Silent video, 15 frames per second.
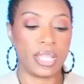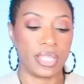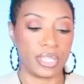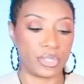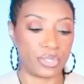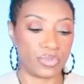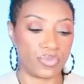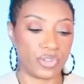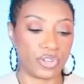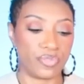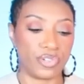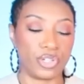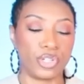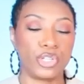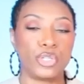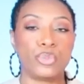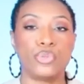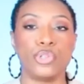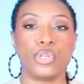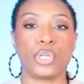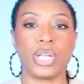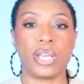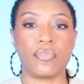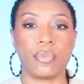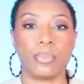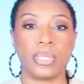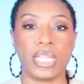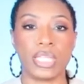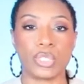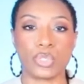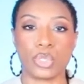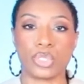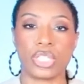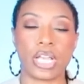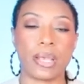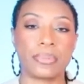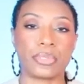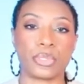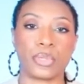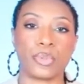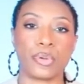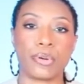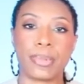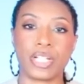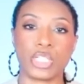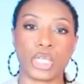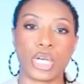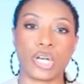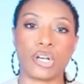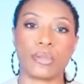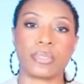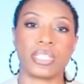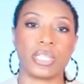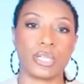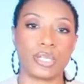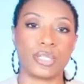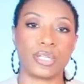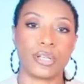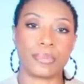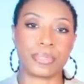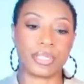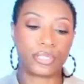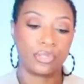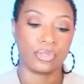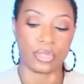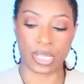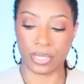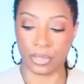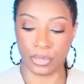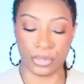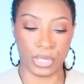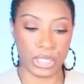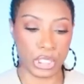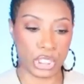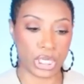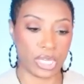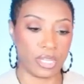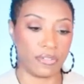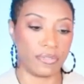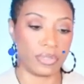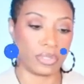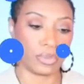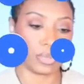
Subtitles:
This is very, very cute. You're going to have a blazer on top, so don't worry about your arms and your underarms because I know you didn't shave. It's